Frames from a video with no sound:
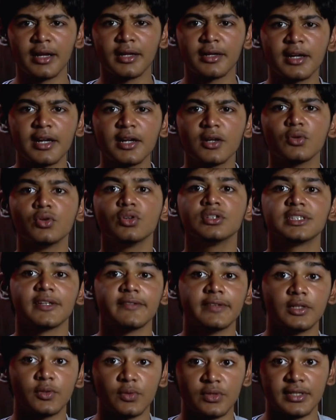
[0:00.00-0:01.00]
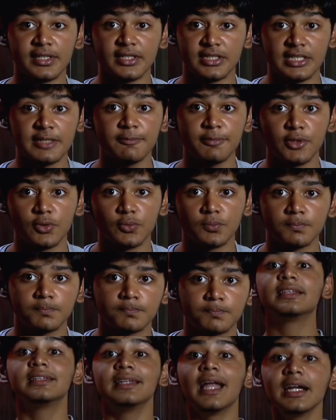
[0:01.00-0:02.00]
Adreno 720 GPU.
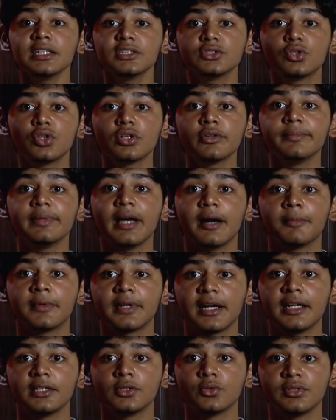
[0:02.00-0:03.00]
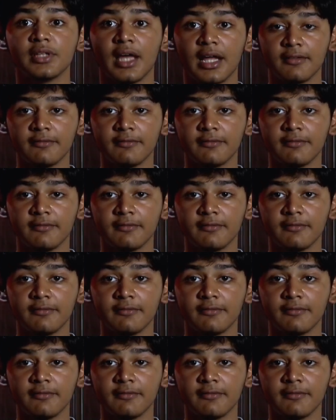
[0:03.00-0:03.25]
The large core will be upgraded to the